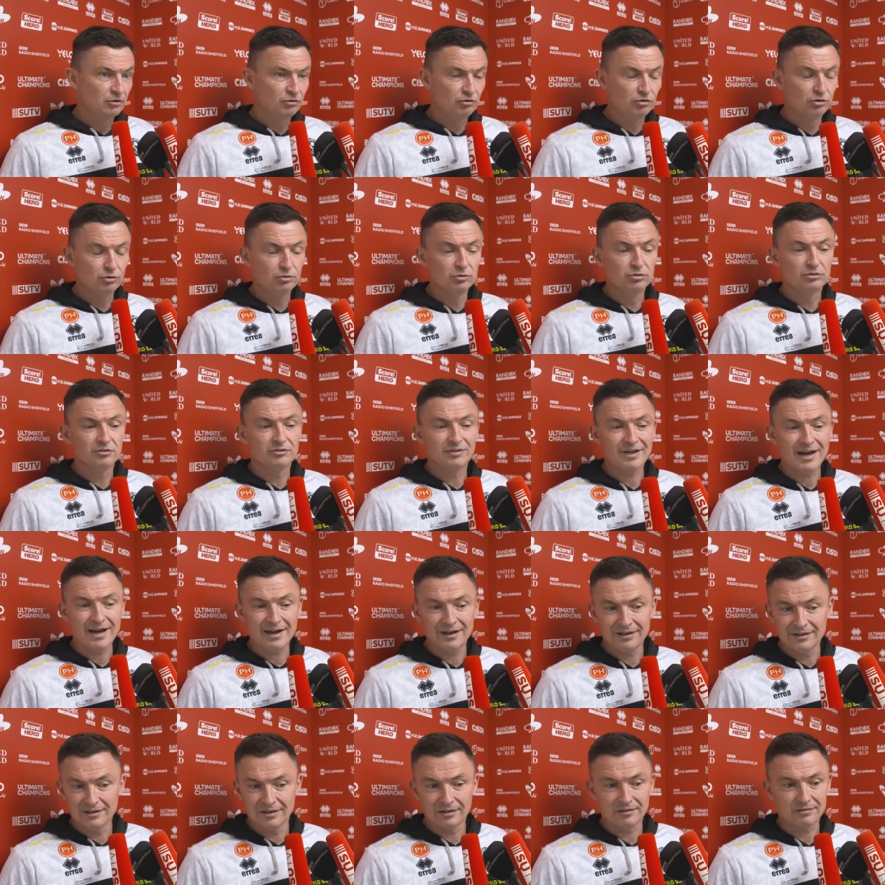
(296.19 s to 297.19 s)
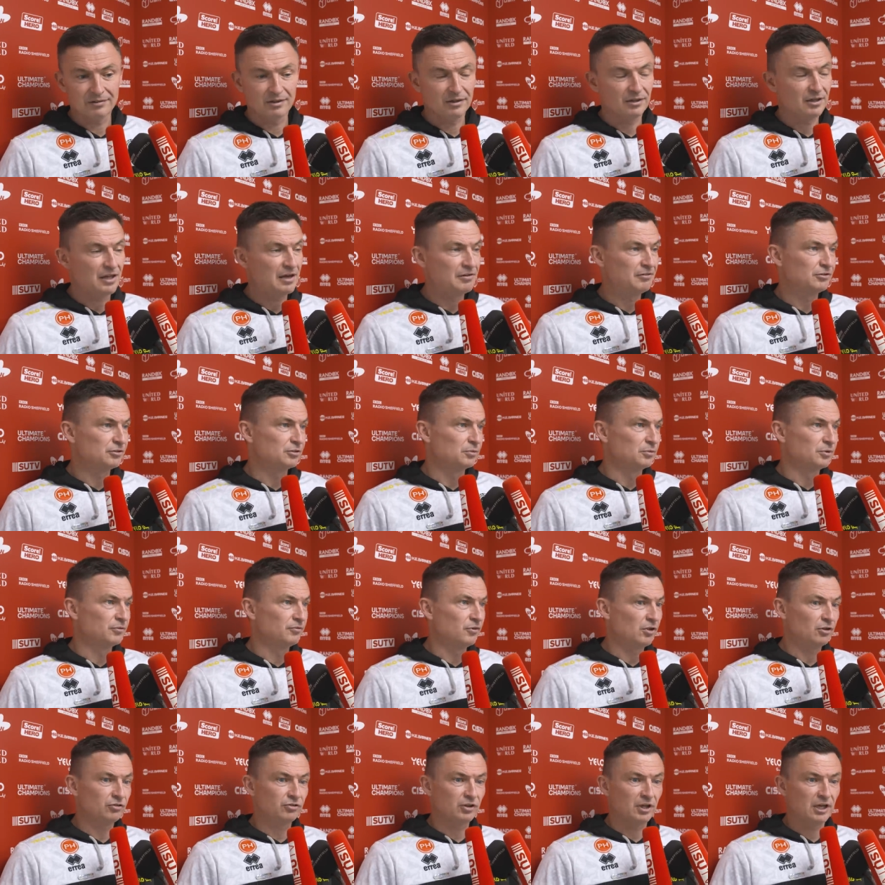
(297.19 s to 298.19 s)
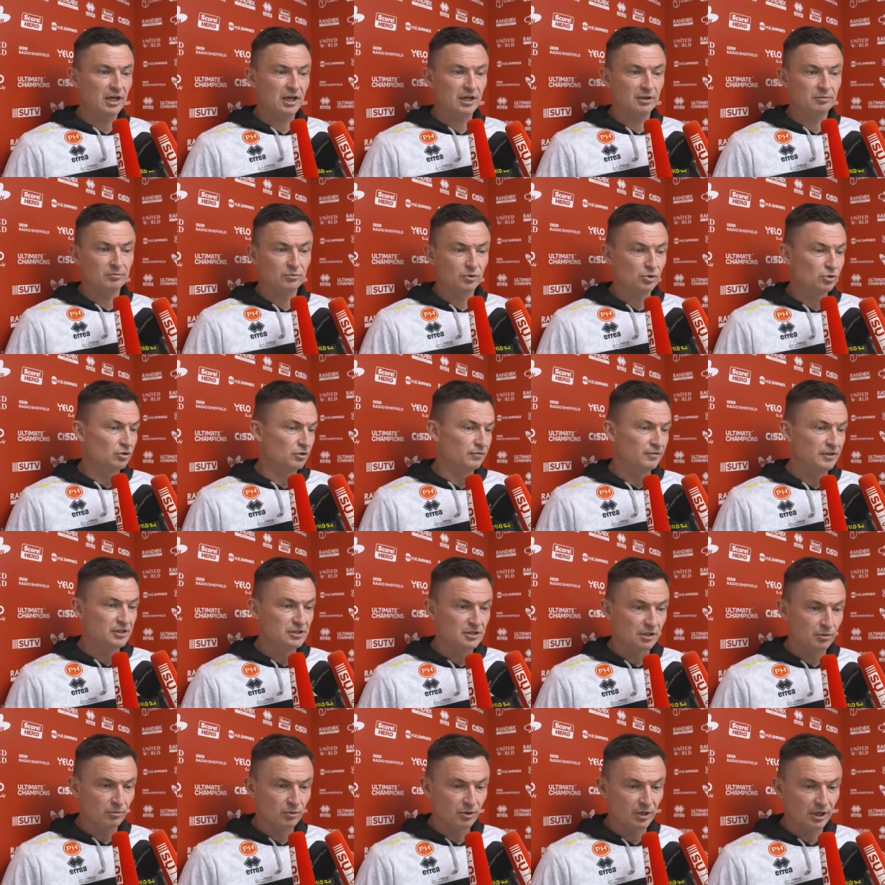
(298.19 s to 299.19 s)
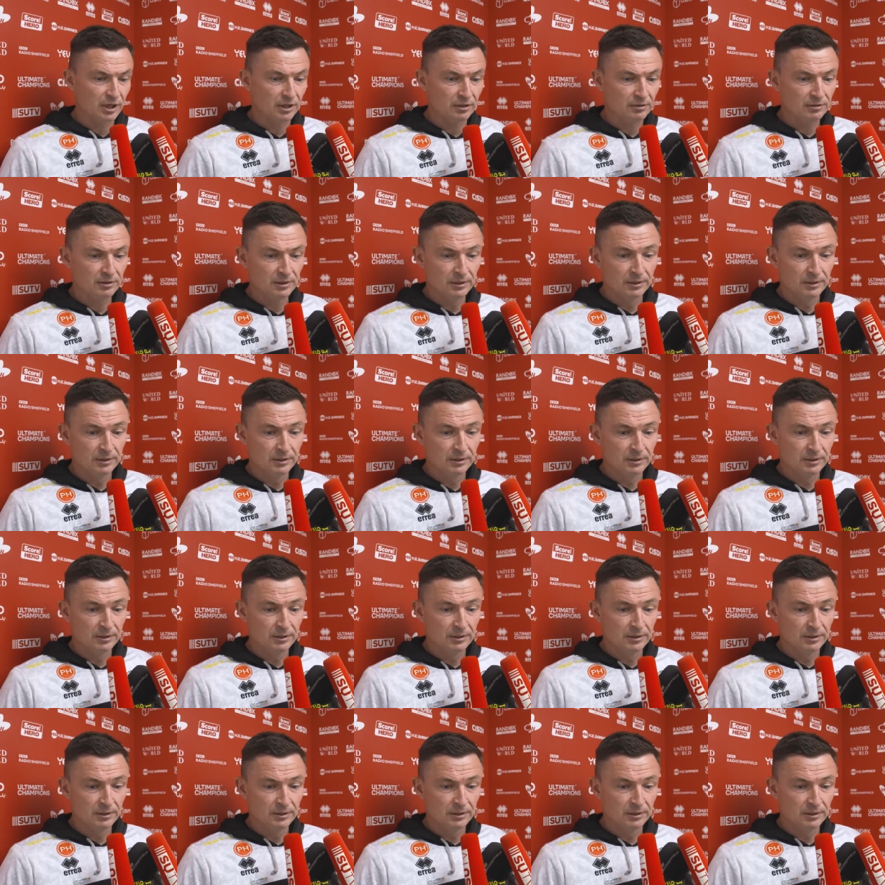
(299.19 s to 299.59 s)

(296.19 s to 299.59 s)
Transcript: Two tiniest little errors and we've lost the game. We could have easily won it.